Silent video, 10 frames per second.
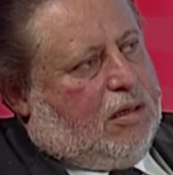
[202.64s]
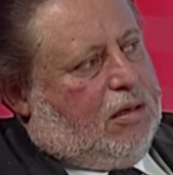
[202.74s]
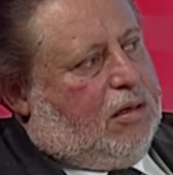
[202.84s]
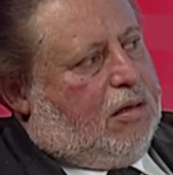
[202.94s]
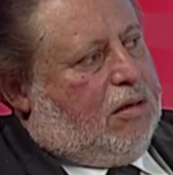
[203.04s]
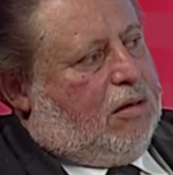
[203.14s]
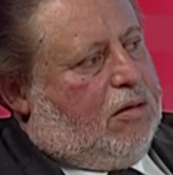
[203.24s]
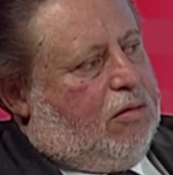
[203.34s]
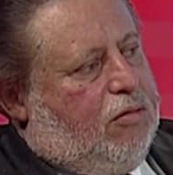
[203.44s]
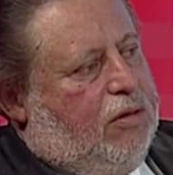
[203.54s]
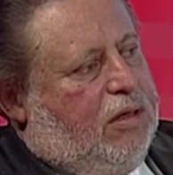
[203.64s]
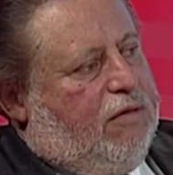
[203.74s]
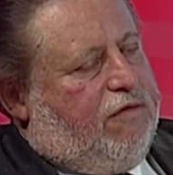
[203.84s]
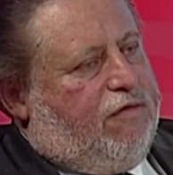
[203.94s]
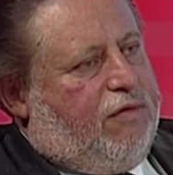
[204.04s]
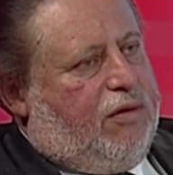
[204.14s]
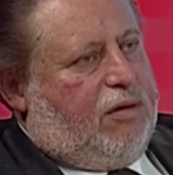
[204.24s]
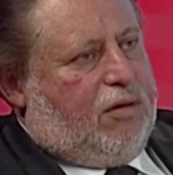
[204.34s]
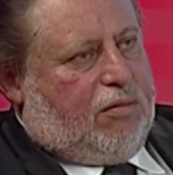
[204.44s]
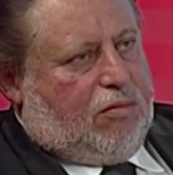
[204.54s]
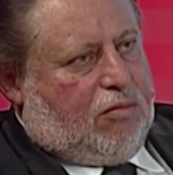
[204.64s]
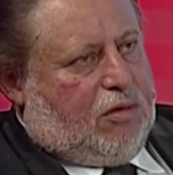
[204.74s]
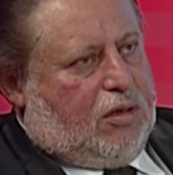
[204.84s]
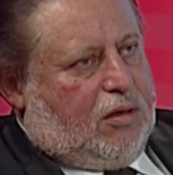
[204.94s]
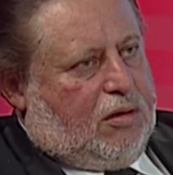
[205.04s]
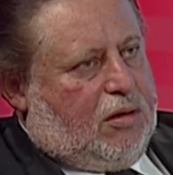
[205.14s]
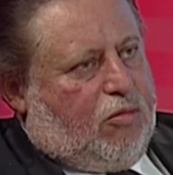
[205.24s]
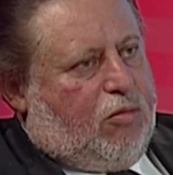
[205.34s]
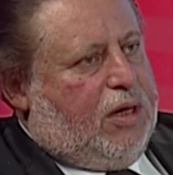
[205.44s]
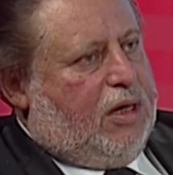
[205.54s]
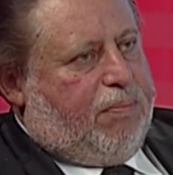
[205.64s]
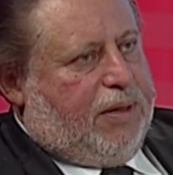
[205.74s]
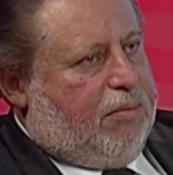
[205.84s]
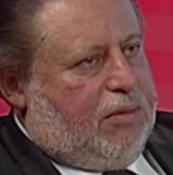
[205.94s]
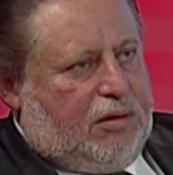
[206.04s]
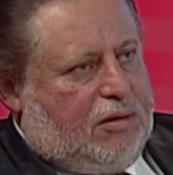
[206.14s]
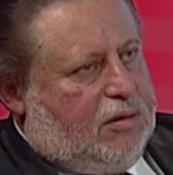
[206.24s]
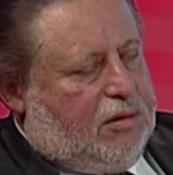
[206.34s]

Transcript: uh, uh, we have uh, uh, the mobile payment